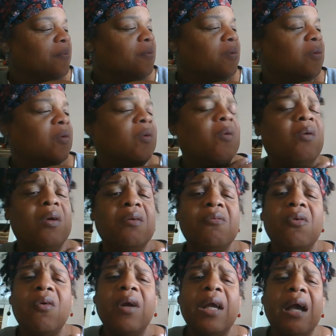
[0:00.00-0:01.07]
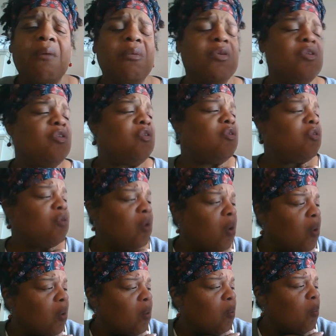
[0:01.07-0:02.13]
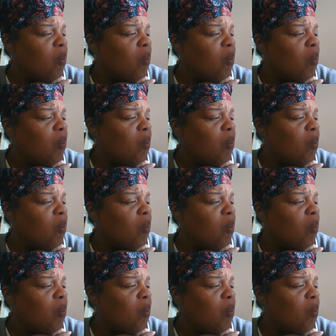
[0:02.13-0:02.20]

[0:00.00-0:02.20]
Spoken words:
Corduroy, I was so